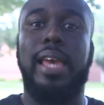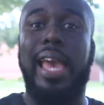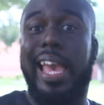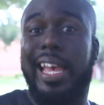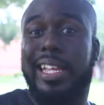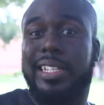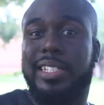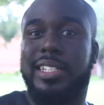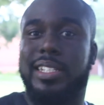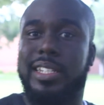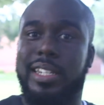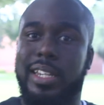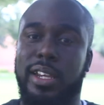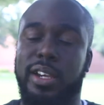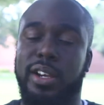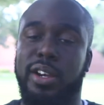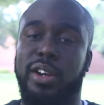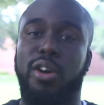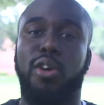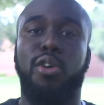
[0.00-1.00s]

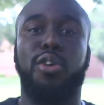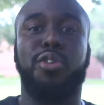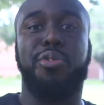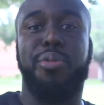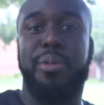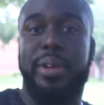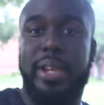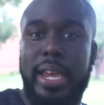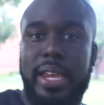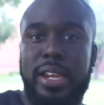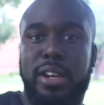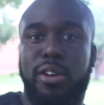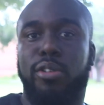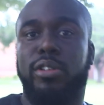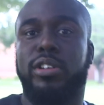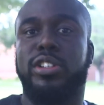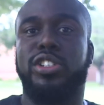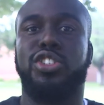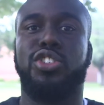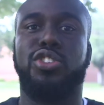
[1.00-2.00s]
engineer or create or
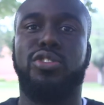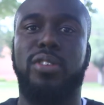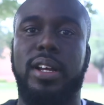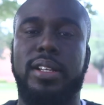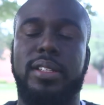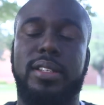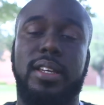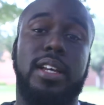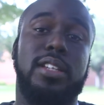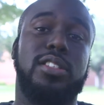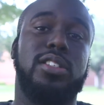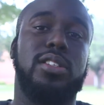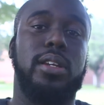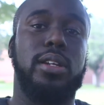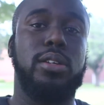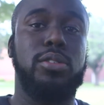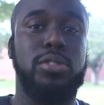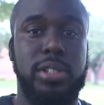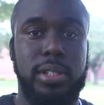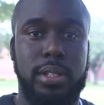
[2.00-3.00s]
construct a
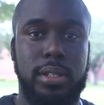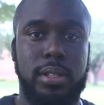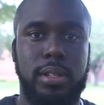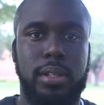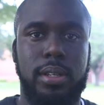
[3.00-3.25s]
solution.